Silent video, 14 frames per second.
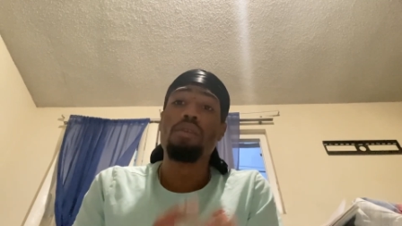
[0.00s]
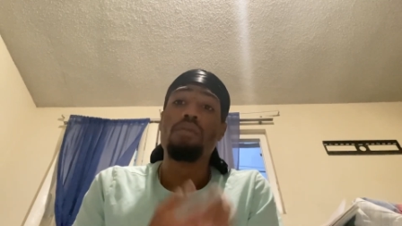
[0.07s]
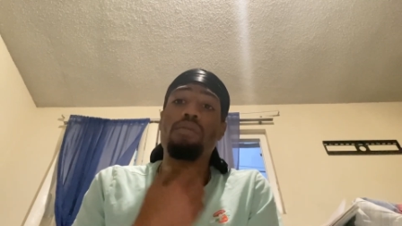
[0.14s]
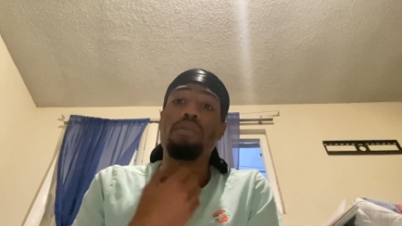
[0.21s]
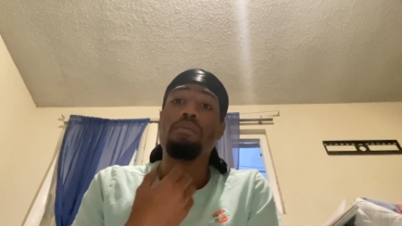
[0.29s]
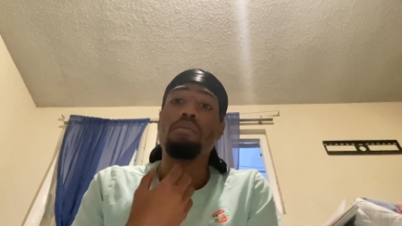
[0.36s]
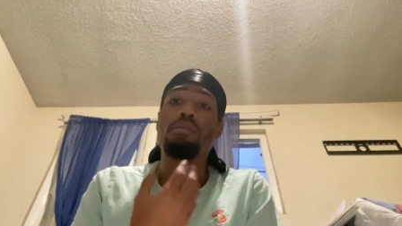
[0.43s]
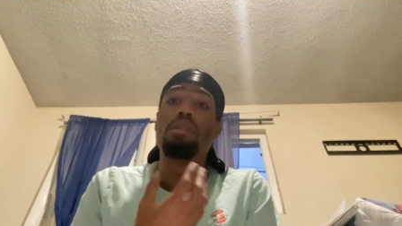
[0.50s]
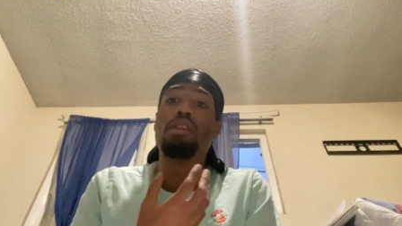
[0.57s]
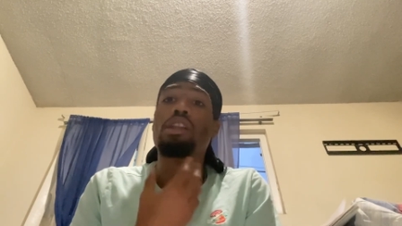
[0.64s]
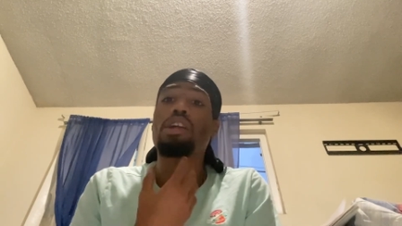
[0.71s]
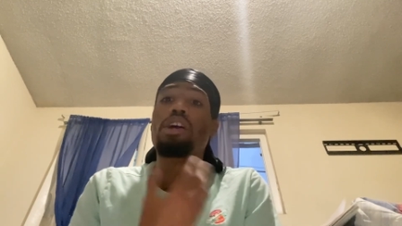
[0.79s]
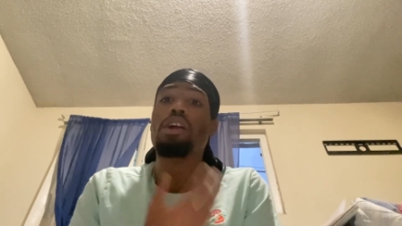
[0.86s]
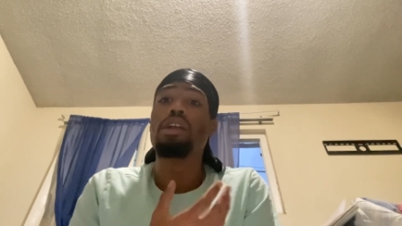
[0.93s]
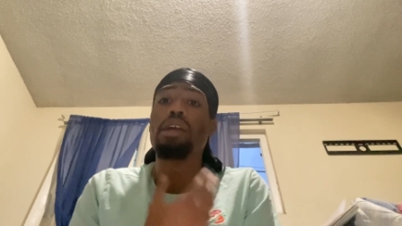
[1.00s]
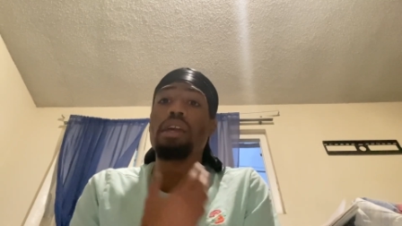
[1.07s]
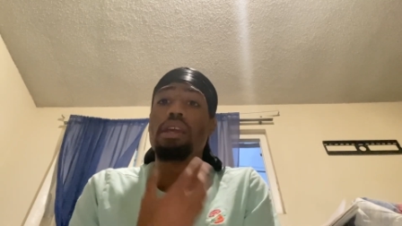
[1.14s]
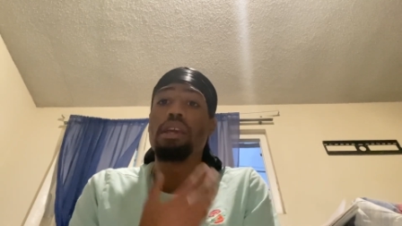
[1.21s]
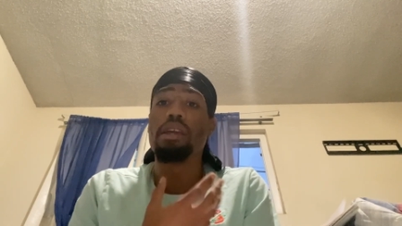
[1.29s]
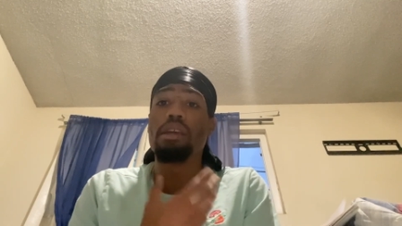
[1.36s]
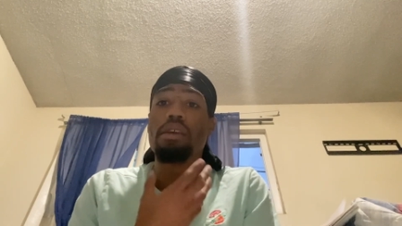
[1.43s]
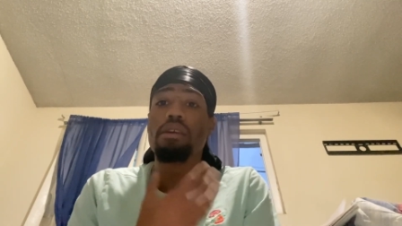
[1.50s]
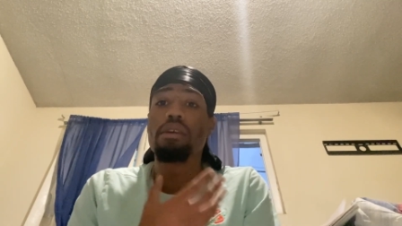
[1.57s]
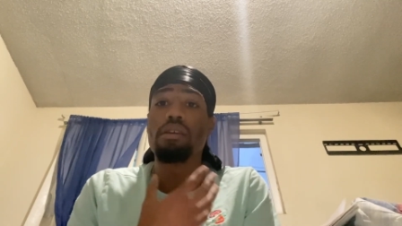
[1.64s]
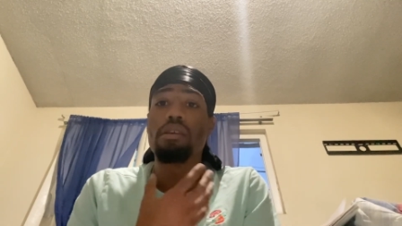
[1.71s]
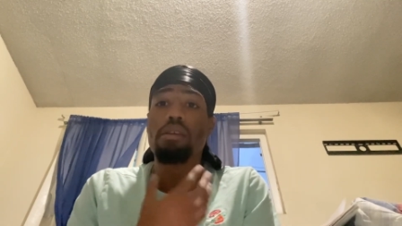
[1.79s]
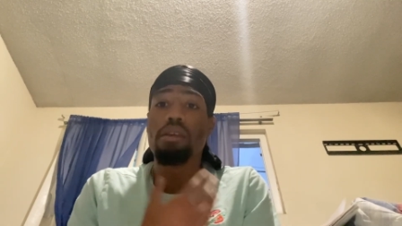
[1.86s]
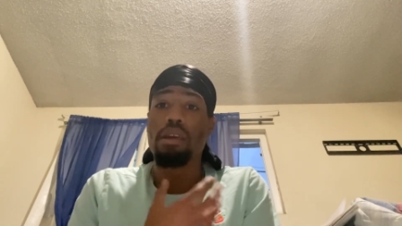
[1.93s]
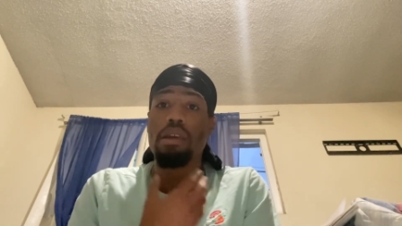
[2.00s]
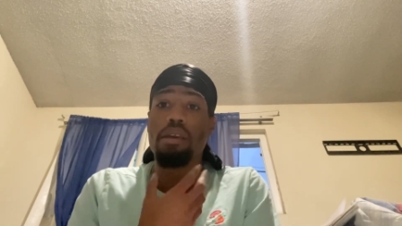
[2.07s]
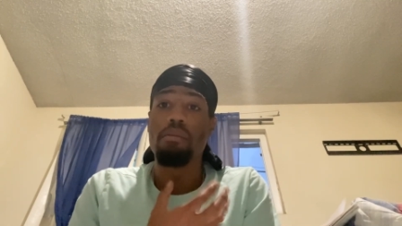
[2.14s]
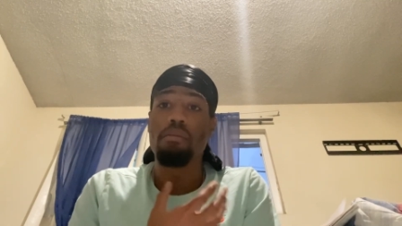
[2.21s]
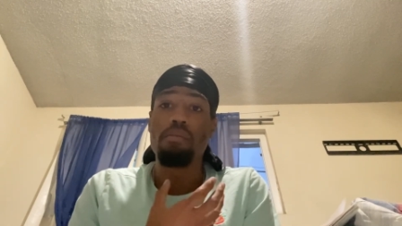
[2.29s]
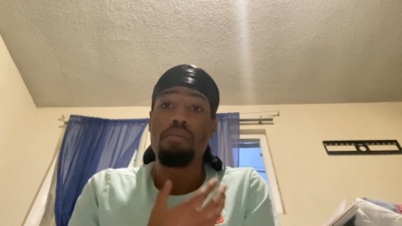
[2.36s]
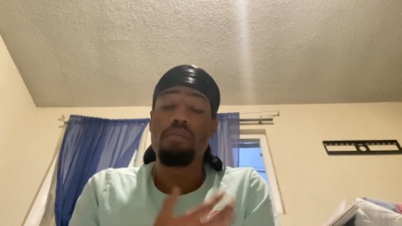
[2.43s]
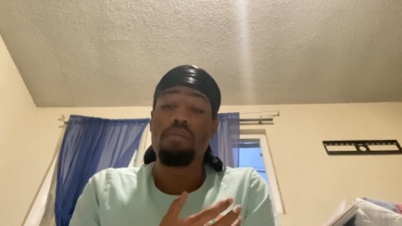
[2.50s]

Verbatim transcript: from learning Him,